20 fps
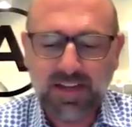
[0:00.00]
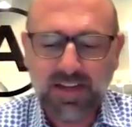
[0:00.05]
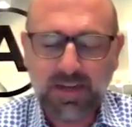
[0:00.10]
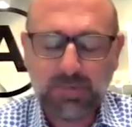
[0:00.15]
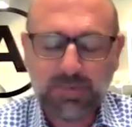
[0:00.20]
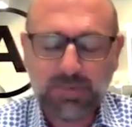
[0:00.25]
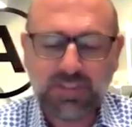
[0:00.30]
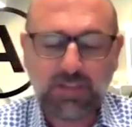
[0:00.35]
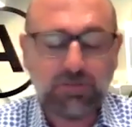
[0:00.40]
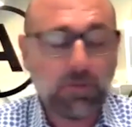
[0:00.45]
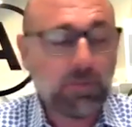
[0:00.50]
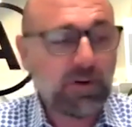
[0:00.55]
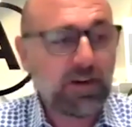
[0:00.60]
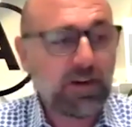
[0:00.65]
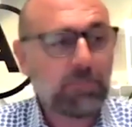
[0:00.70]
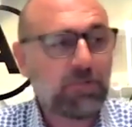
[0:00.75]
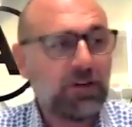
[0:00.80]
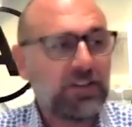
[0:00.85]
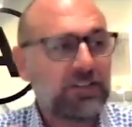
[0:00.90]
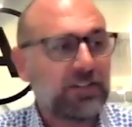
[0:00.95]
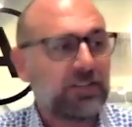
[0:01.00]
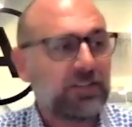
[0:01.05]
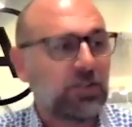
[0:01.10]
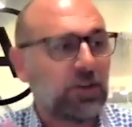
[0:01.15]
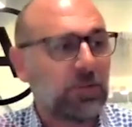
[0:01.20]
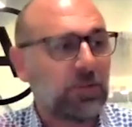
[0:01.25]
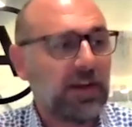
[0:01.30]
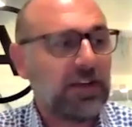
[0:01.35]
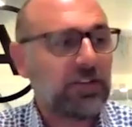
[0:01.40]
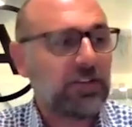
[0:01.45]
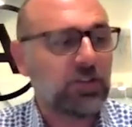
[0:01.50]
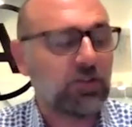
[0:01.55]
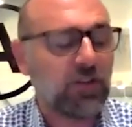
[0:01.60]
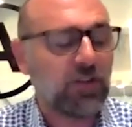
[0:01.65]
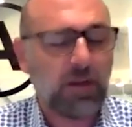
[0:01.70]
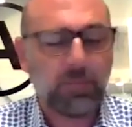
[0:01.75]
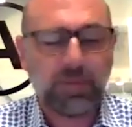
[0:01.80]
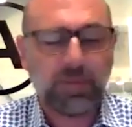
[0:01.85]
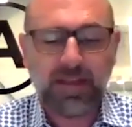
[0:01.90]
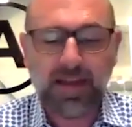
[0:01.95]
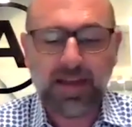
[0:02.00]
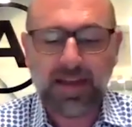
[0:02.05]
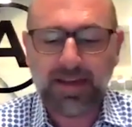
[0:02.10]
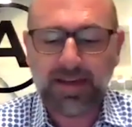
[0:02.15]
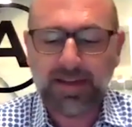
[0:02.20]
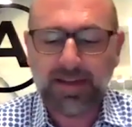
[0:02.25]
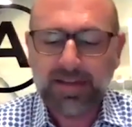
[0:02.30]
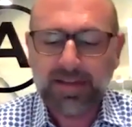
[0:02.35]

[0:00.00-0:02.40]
Um, so robotic process automation, or R P A,